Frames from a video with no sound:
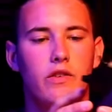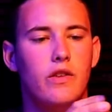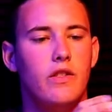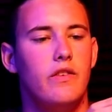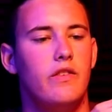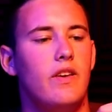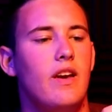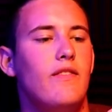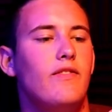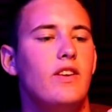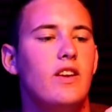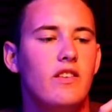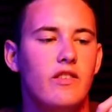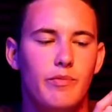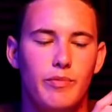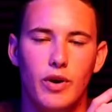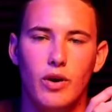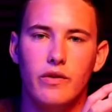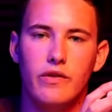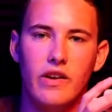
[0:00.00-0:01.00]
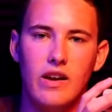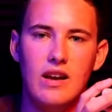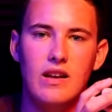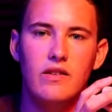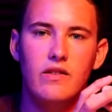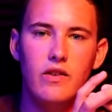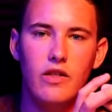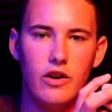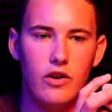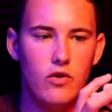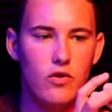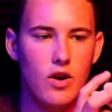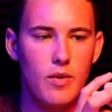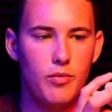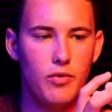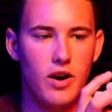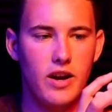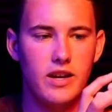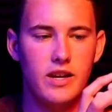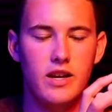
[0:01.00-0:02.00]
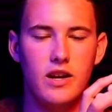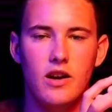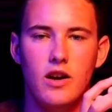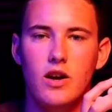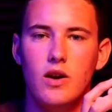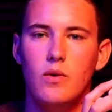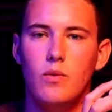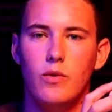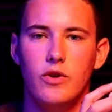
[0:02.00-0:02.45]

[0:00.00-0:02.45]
So the safety is built into the grip right here,